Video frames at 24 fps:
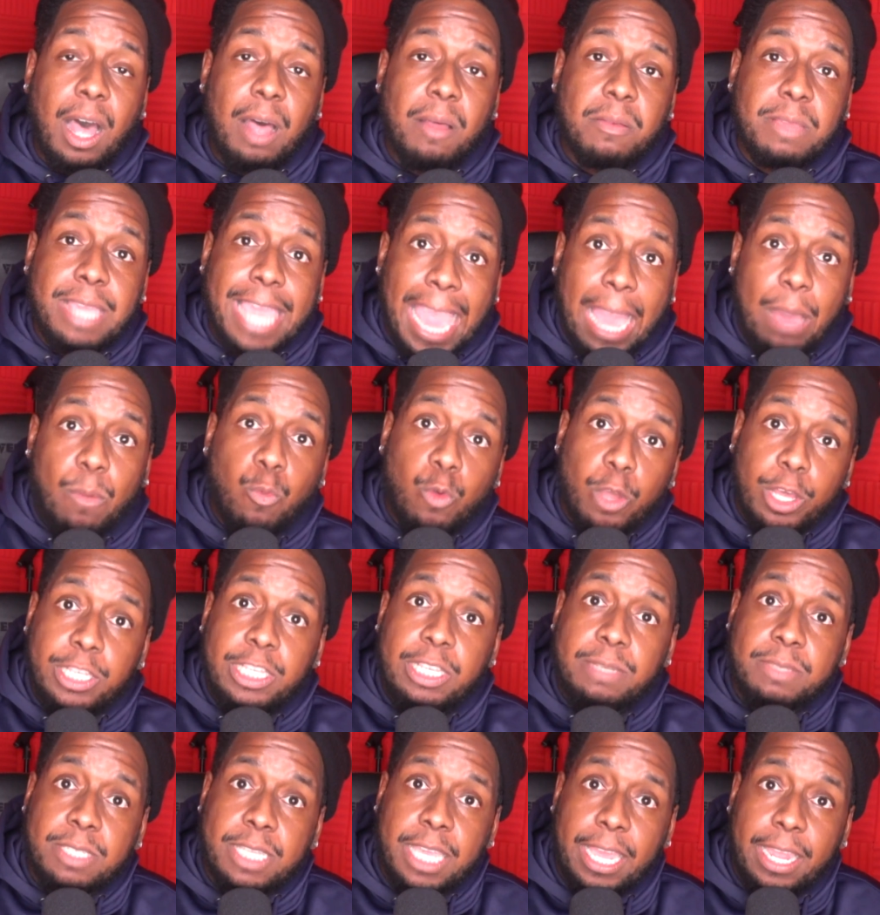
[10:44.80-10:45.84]
Katt
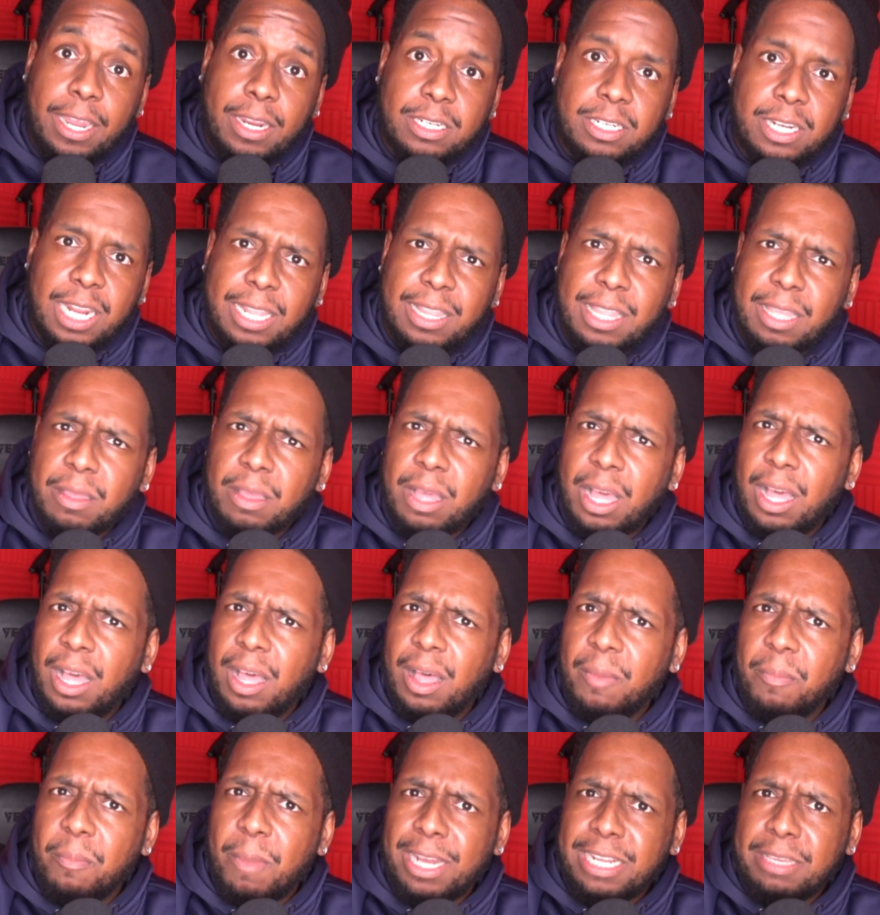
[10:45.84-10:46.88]
Williams' character. I think
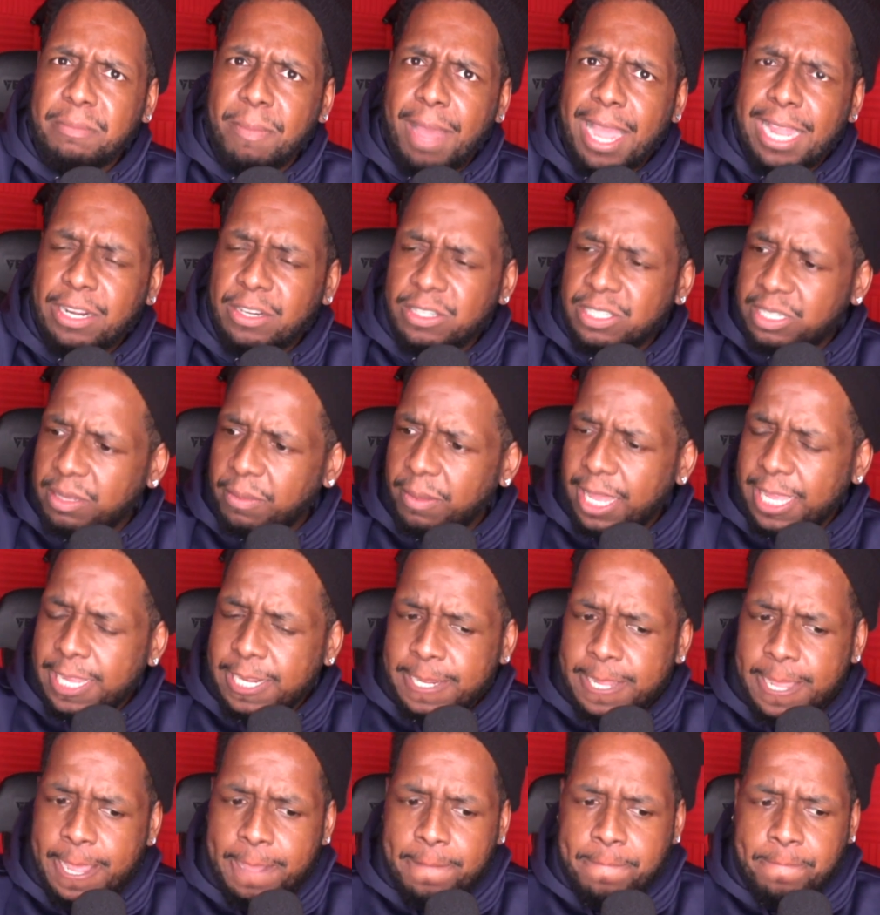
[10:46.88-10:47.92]
Money Mike or something like
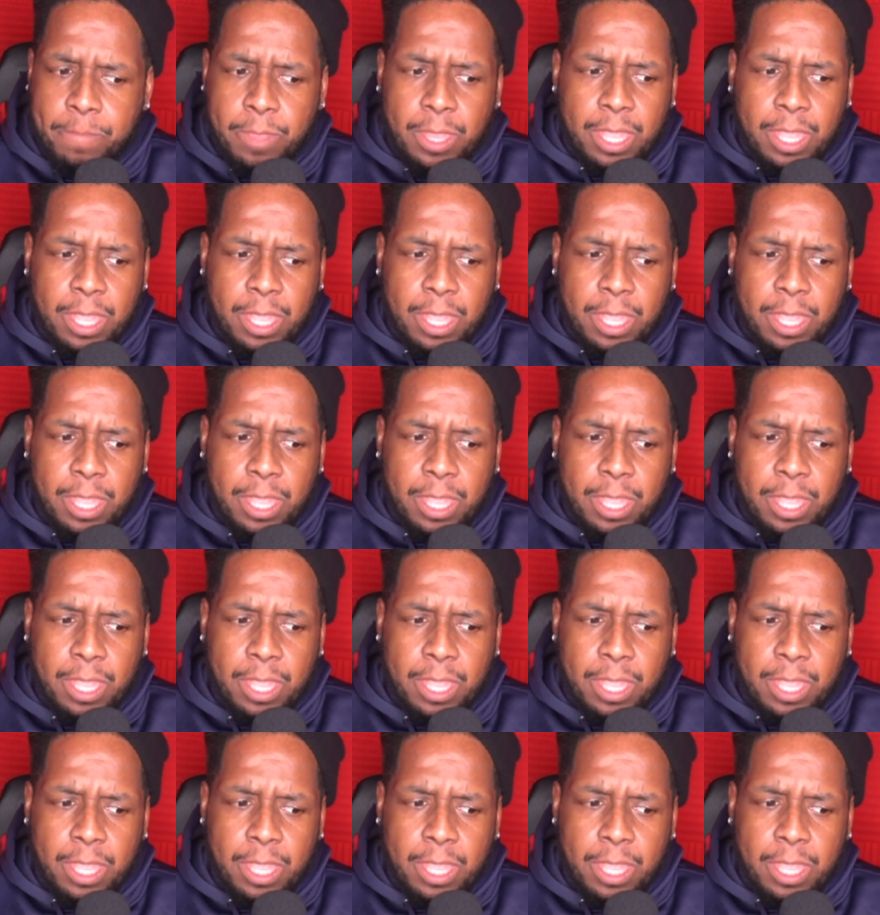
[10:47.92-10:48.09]
that.